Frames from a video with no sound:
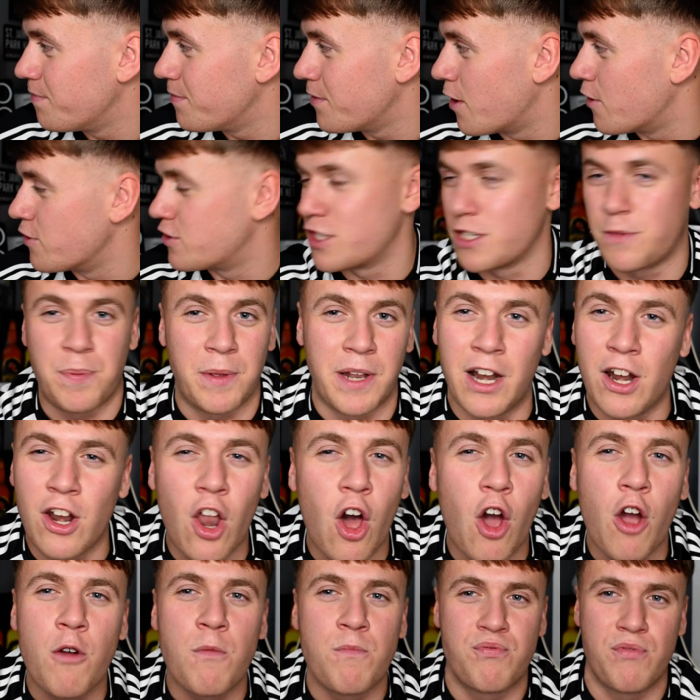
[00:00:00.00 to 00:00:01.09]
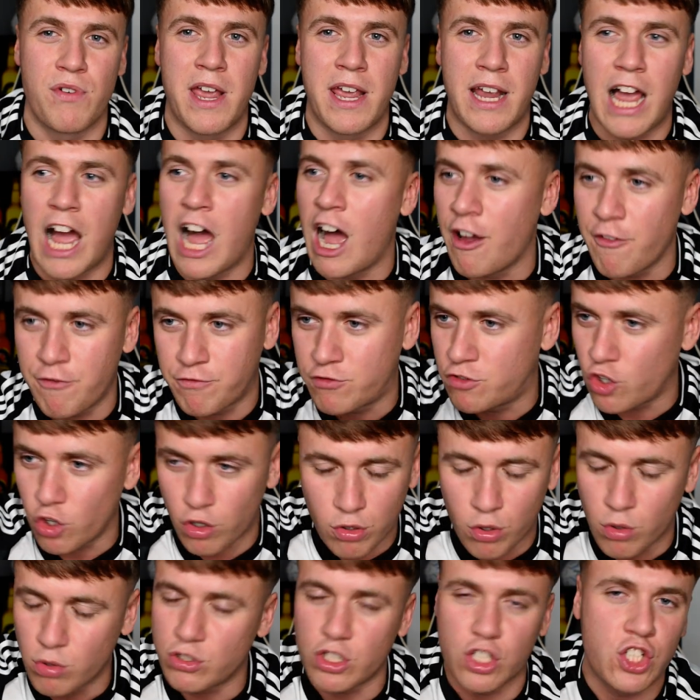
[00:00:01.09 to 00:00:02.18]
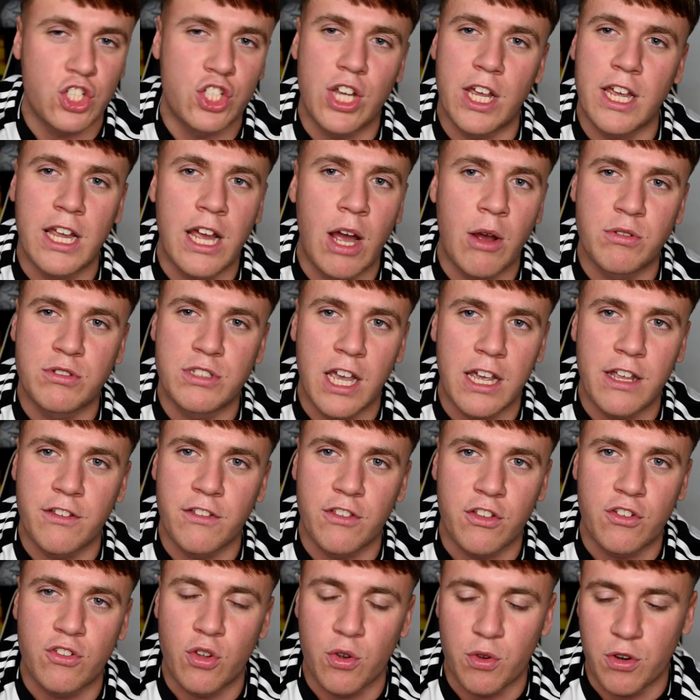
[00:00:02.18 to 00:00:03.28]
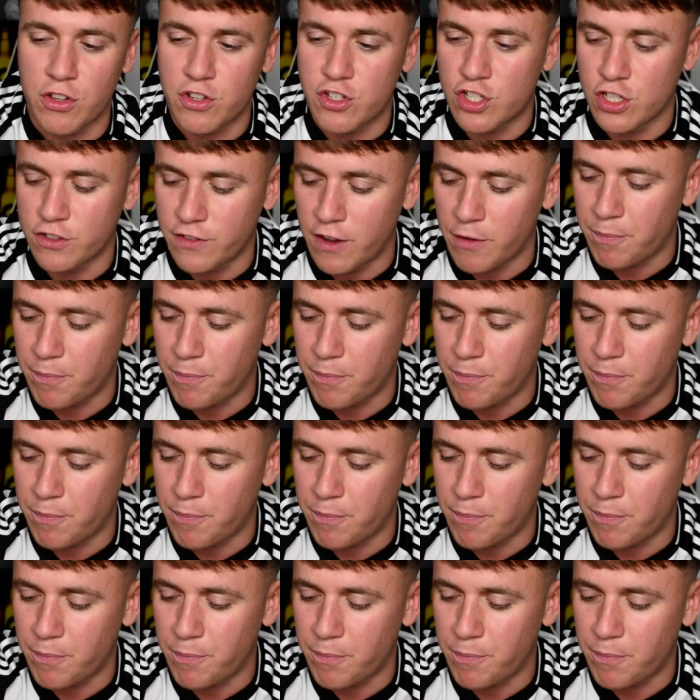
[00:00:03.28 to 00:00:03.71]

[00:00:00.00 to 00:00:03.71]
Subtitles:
it's been a long break. I've done loads of shit outside of the tune and stuff.